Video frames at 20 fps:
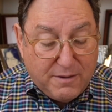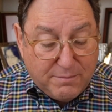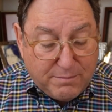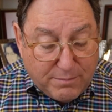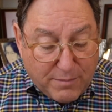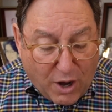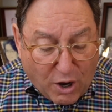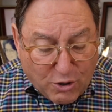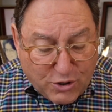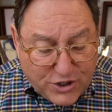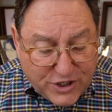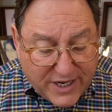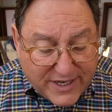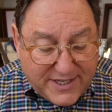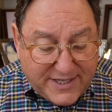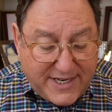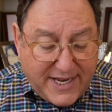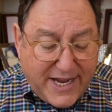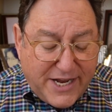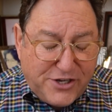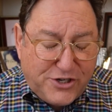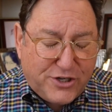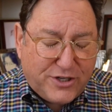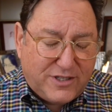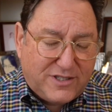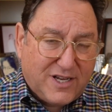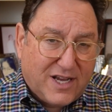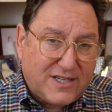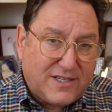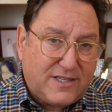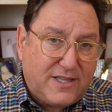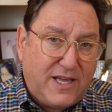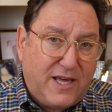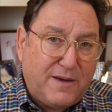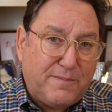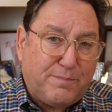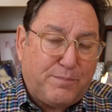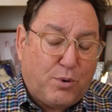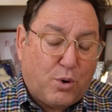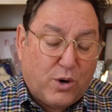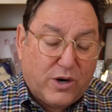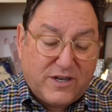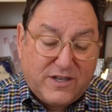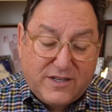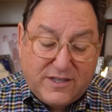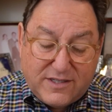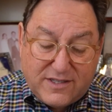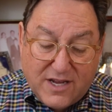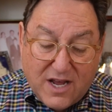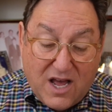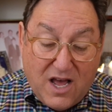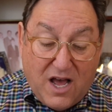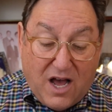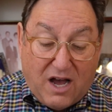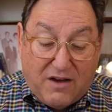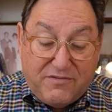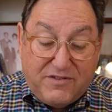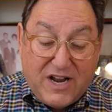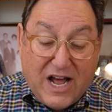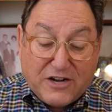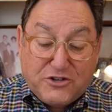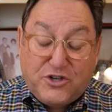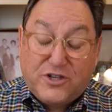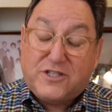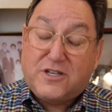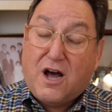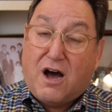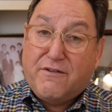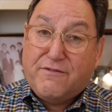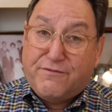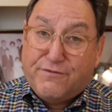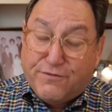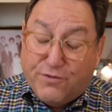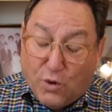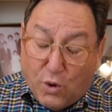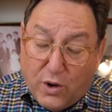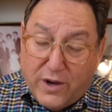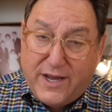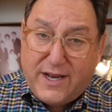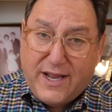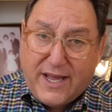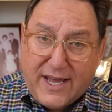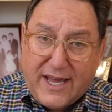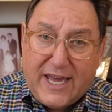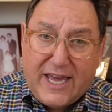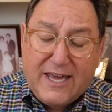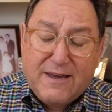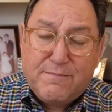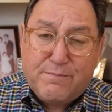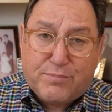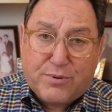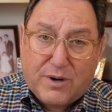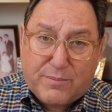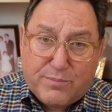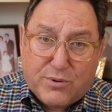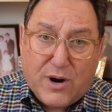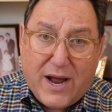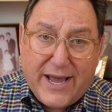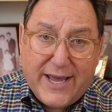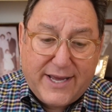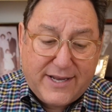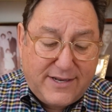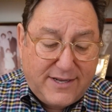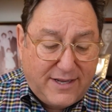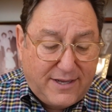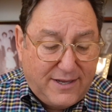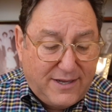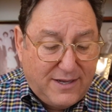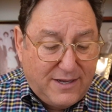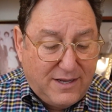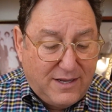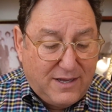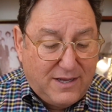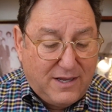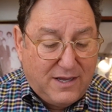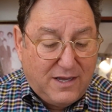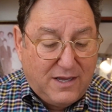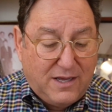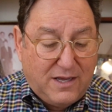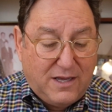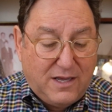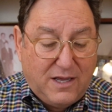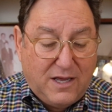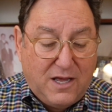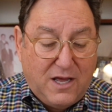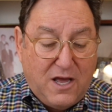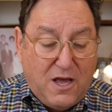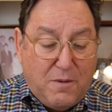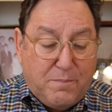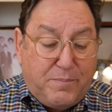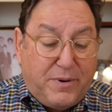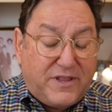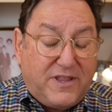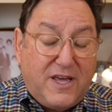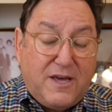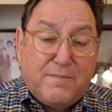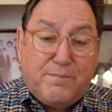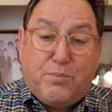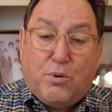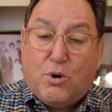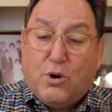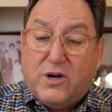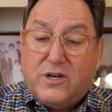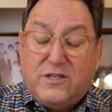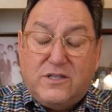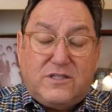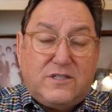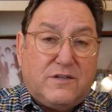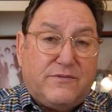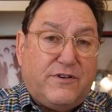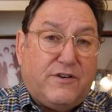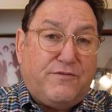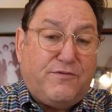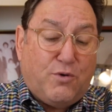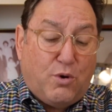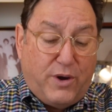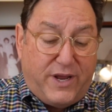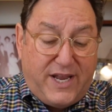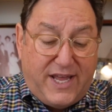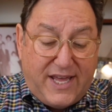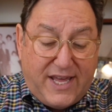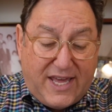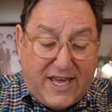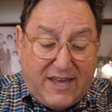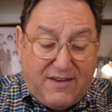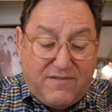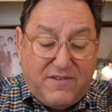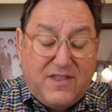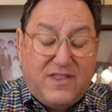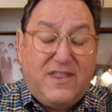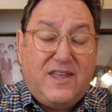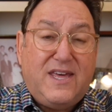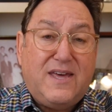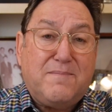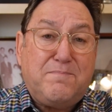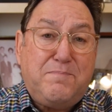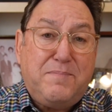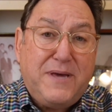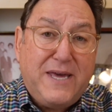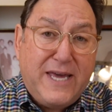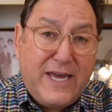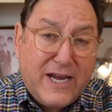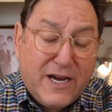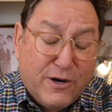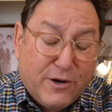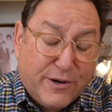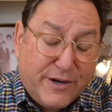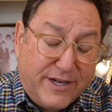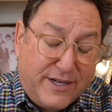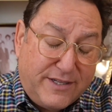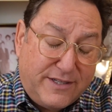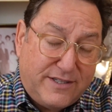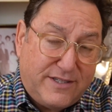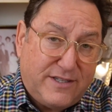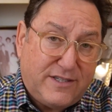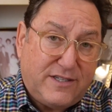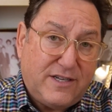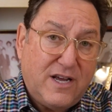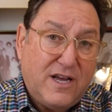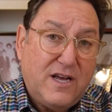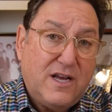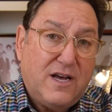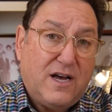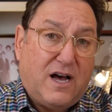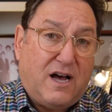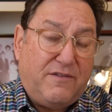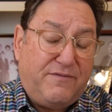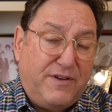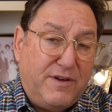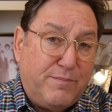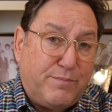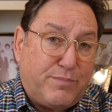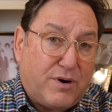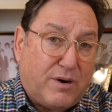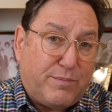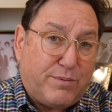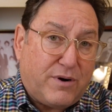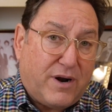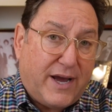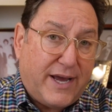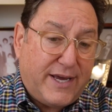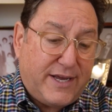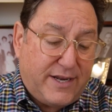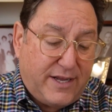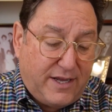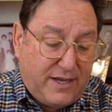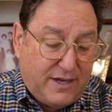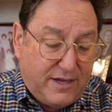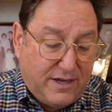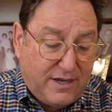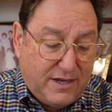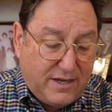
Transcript: Moshe teaches us the importance of not just avoiding impropriety, but the importance of avoiding even the appearance of impropriety.